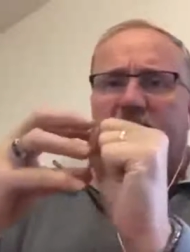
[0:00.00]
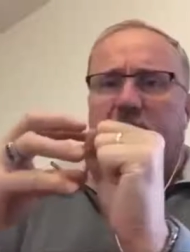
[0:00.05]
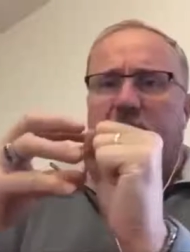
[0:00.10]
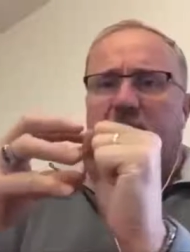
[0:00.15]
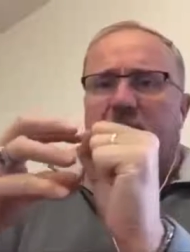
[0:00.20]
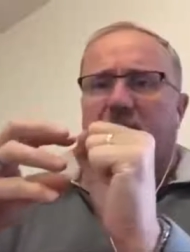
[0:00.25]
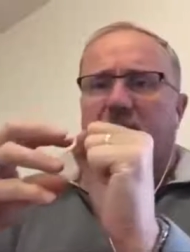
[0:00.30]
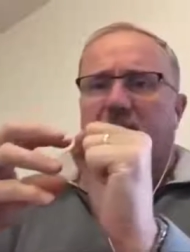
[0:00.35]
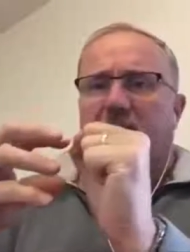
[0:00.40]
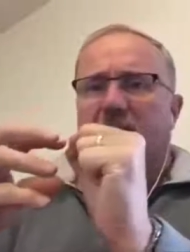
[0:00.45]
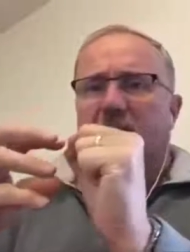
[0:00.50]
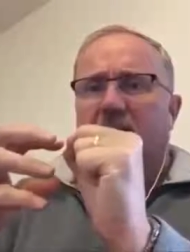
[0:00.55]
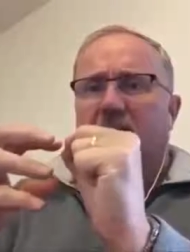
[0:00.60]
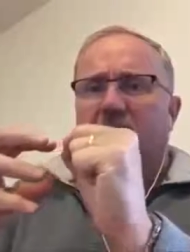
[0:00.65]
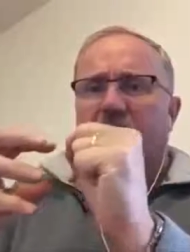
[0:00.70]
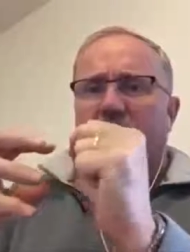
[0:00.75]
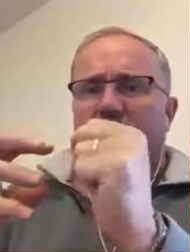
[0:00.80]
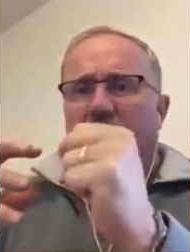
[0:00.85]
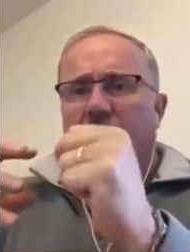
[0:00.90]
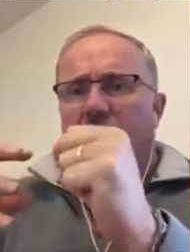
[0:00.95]
the speed,
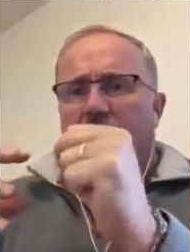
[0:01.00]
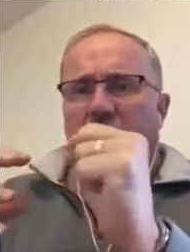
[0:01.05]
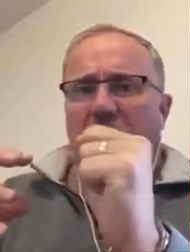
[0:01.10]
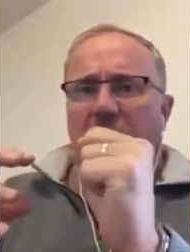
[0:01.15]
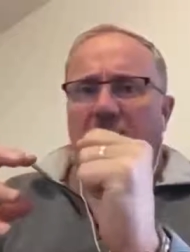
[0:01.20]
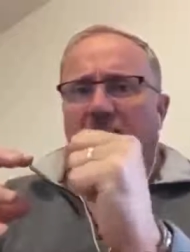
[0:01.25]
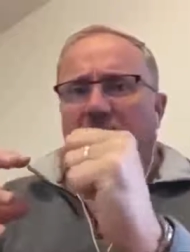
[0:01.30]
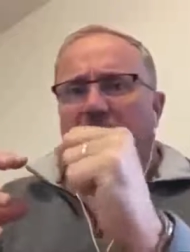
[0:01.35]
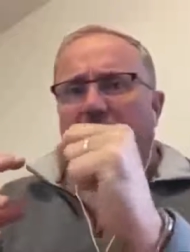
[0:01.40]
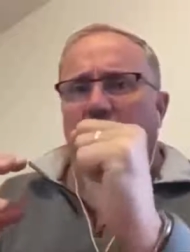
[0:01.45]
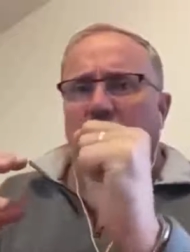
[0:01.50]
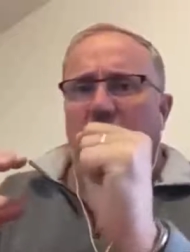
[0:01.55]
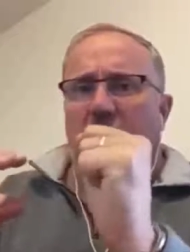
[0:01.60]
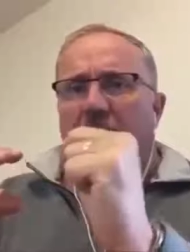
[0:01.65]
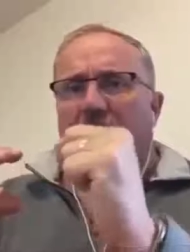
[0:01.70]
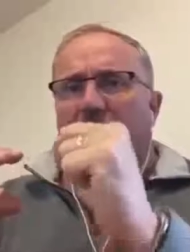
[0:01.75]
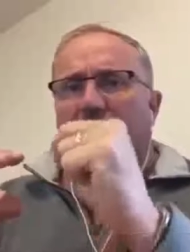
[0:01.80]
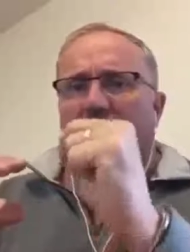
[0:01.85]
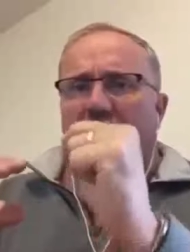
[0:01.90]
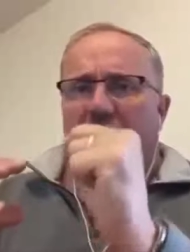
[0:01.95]
reeling and
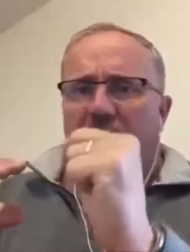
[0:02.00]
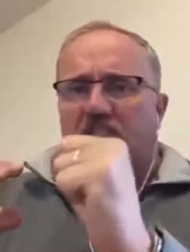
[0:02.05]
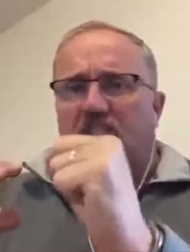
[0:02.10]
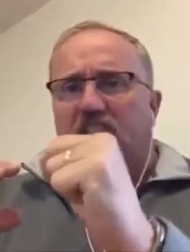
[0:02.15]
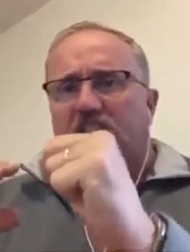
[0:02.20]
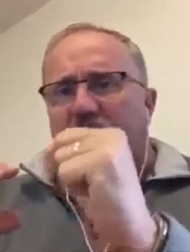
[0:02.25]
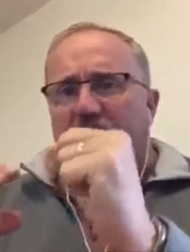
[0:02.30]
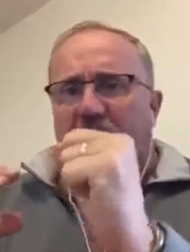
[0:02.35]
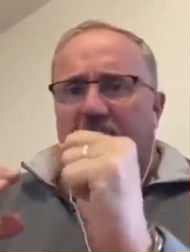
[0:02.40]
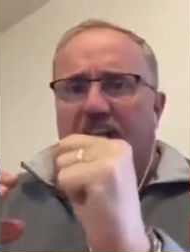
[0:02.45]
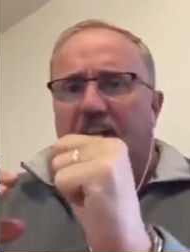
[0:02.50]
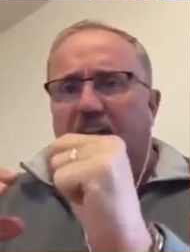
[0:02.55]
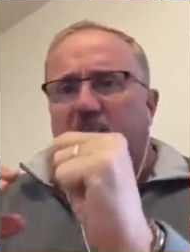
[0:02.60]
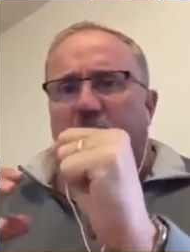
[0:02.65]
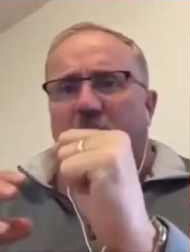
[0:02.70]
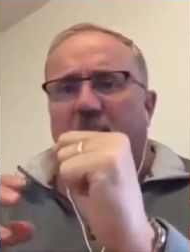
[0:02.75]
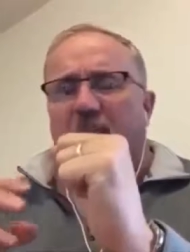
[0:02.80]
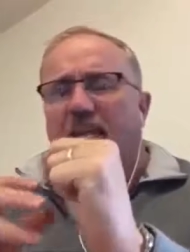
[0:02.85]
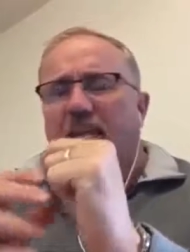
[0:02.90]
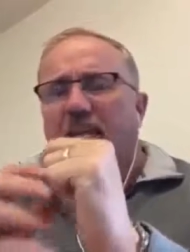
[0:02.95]
rocking and shaking and
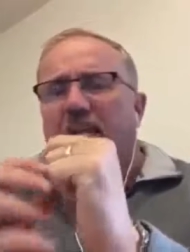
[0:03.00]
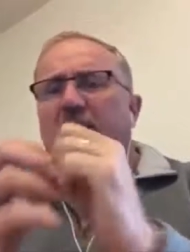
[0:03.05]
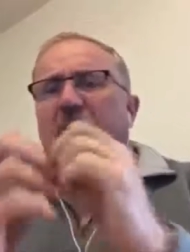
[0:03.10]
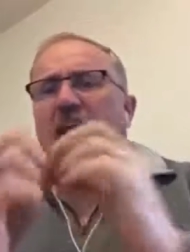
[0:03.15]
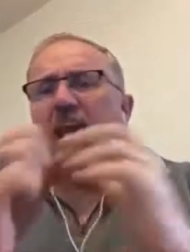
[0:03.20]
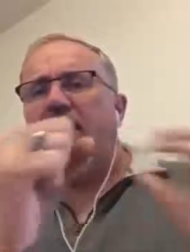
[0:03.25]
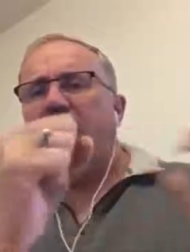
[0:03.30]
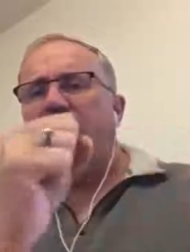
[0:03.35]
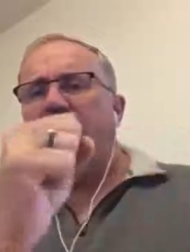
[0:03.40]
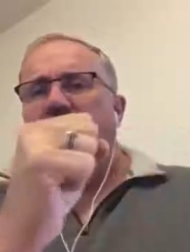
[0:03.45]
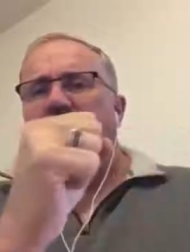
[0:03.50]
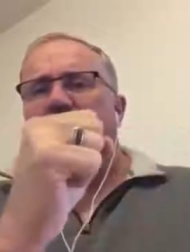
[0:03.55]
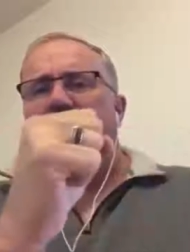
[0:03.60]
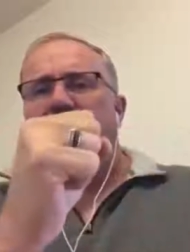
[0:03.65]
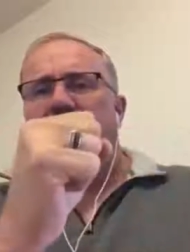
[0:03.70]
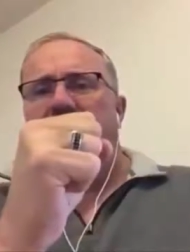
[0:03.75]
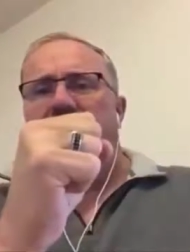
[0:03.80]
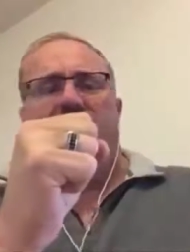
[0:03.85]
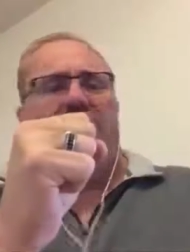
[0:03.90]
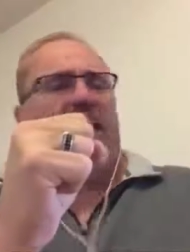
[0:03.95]
quaking. And on the
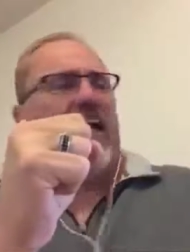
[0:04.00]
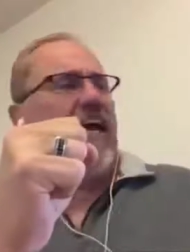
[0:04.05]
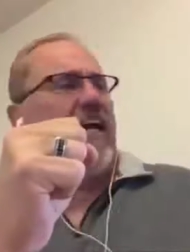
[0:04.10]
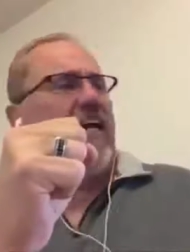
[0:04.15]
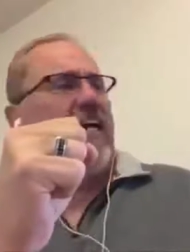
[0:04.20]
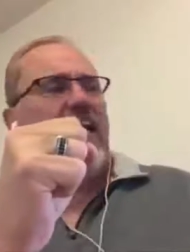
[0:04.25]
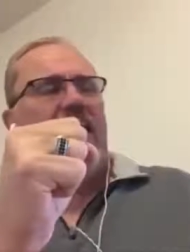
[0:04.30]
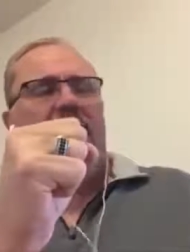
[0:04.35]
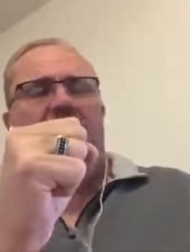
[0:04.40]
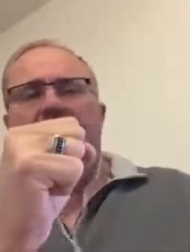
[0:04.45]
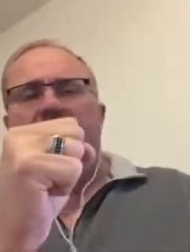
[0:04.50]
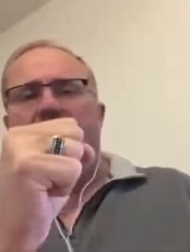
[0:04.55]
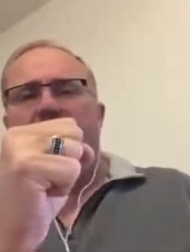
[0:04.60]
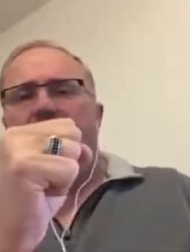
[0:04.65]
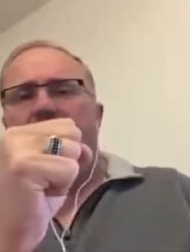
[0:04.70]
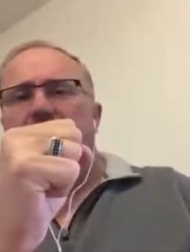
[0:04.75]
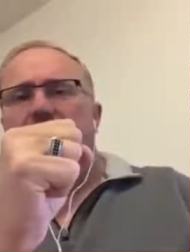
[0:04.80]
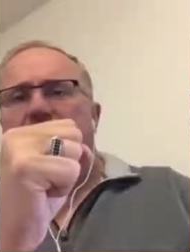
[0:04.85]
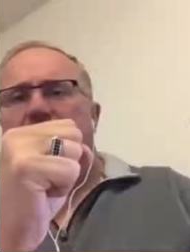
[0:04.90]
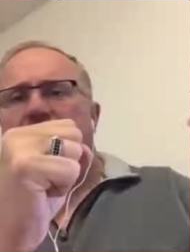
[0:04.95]
other side, here
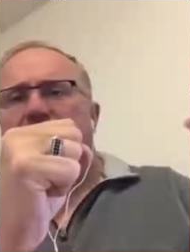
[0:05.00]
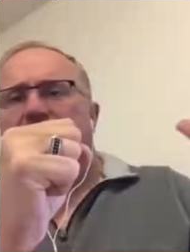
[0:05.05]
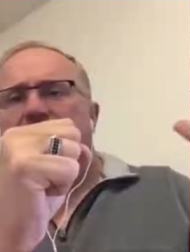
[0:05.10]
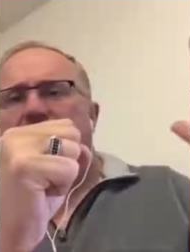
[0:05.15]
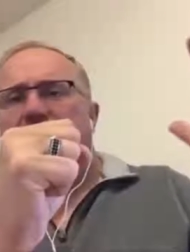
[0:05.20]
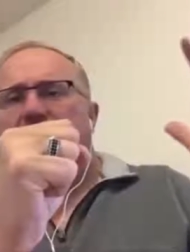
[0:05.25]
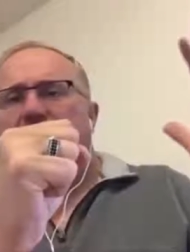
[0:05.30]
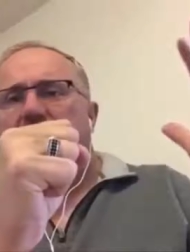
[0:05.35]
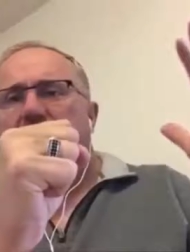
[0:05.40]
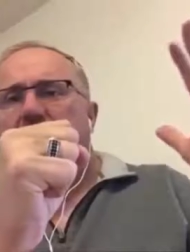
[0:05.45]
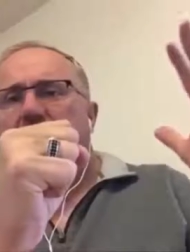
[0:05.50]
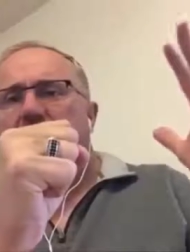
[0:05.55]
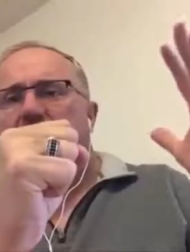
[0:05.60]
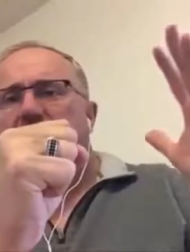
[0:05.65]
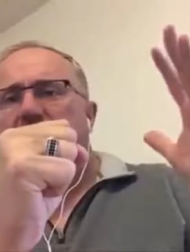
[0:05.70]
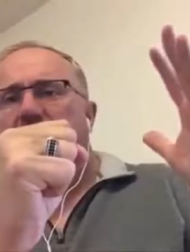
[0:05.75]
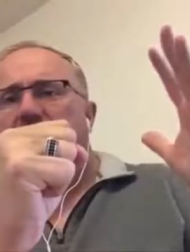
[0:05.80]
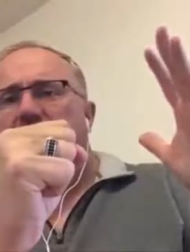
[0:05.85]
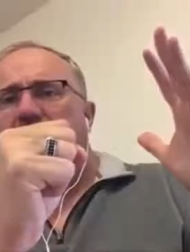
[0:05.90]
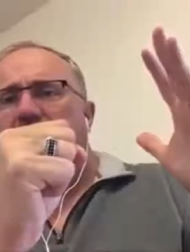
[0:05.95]
comes the second
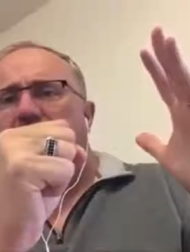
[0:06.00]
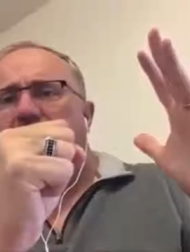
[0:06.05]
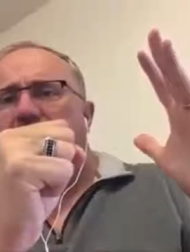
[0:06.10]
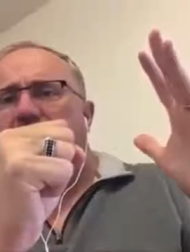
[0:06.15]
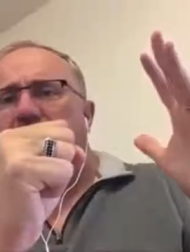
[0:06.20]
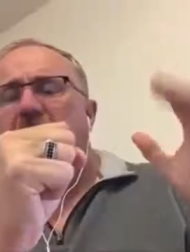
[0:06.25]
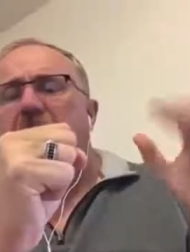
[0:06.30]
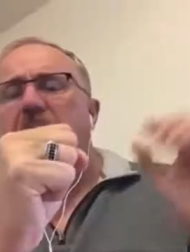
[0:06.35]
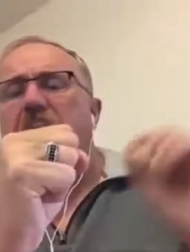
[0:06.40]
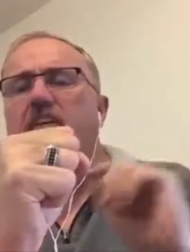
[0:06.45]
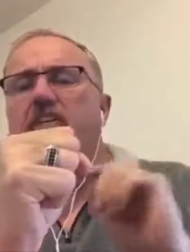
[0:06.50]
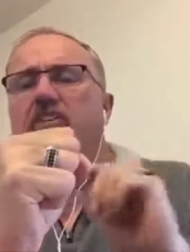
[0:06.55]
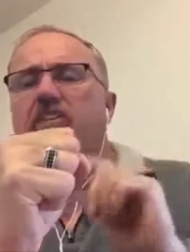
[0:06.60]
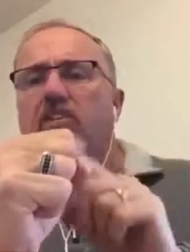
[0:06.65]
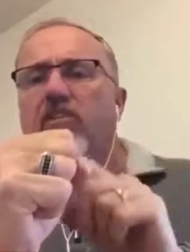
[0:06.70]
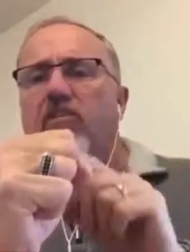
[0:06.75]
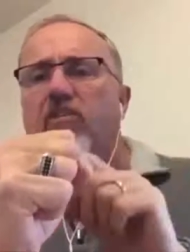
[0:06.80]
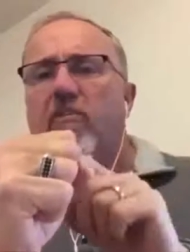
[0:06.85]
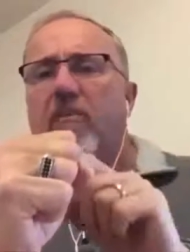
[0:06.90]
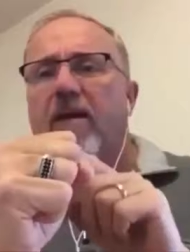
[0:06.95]
wave of energy
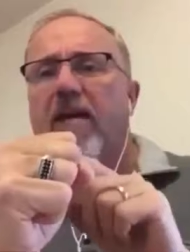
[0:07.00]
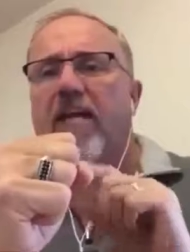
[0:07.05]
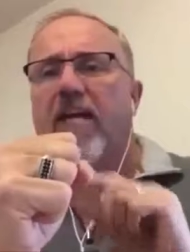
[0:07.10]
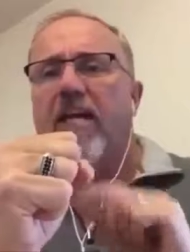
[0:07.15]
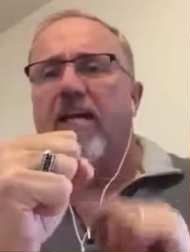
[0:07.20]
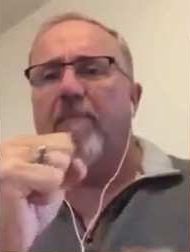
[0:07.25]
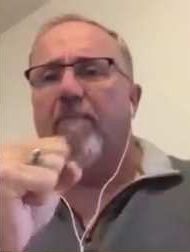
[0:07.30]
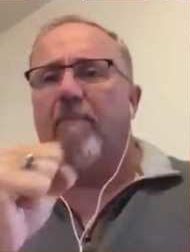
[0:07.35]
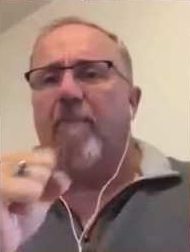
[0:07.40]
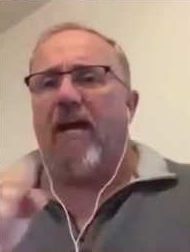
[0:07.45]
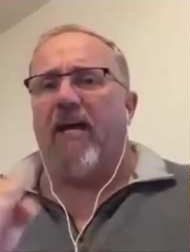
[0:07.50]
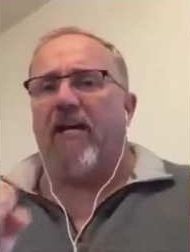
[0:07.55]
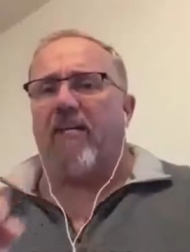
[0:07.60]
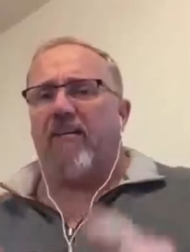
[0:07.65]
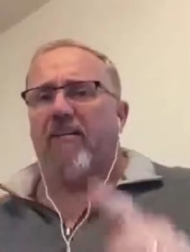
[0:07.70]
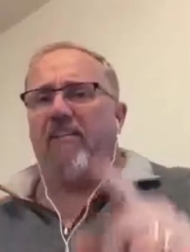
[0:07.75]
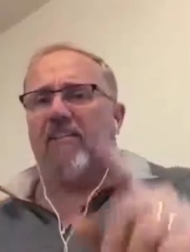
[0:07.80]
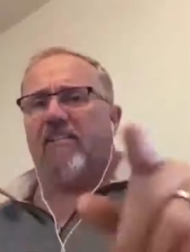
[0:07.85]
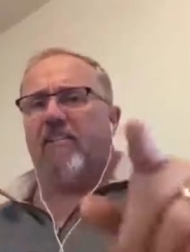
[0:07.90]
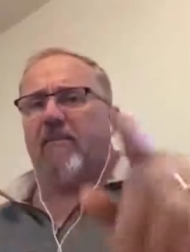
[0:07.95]
due to make
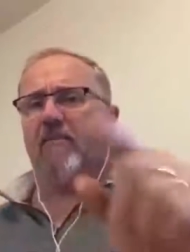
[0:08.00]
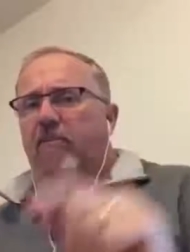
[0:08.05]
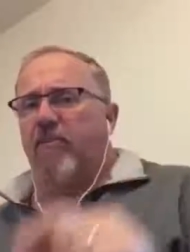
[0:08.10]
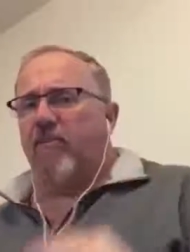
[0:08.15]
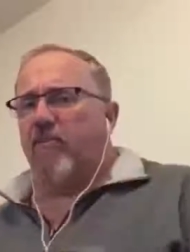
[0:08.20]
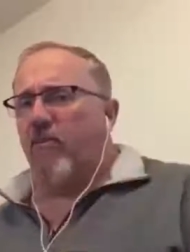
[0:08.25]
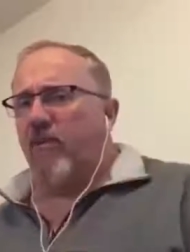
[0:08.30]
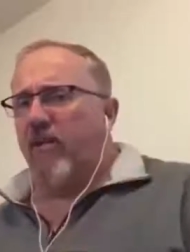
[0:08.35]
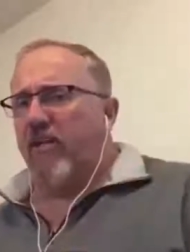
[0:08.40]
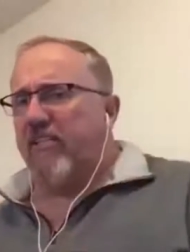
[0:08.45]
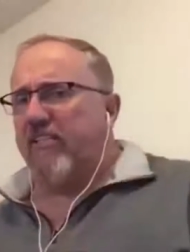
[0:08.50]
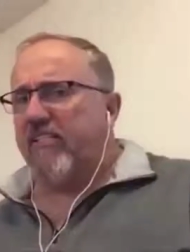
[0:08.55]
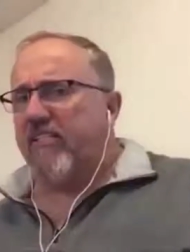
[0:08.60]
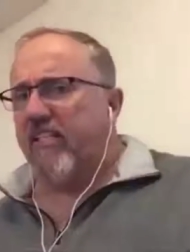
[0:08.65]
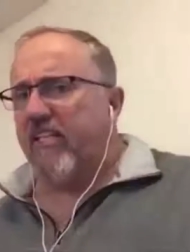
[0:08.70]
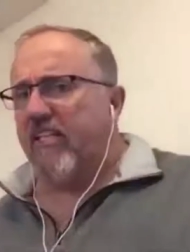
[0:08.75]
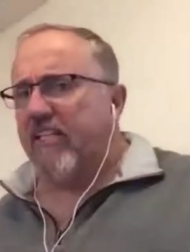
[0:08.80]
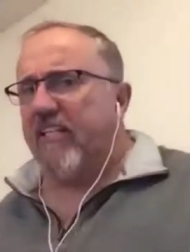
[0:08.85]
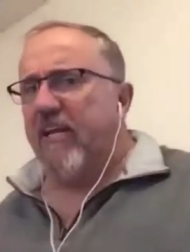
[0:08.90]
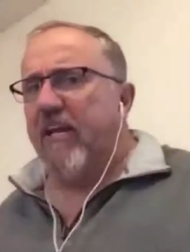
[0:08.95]
impact December
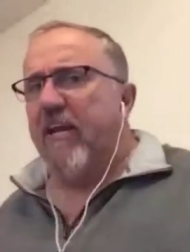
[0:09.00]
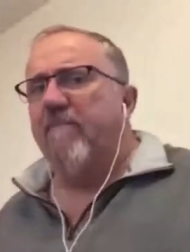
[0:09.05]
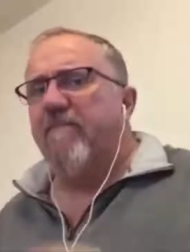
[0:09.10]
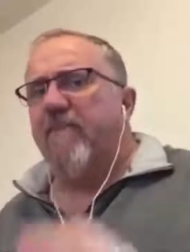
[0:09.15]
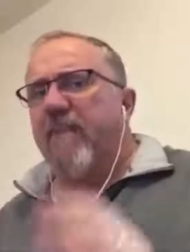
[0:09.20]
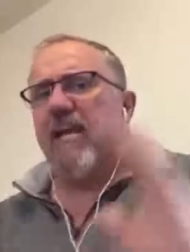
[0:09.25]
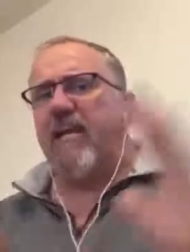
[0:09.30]
26th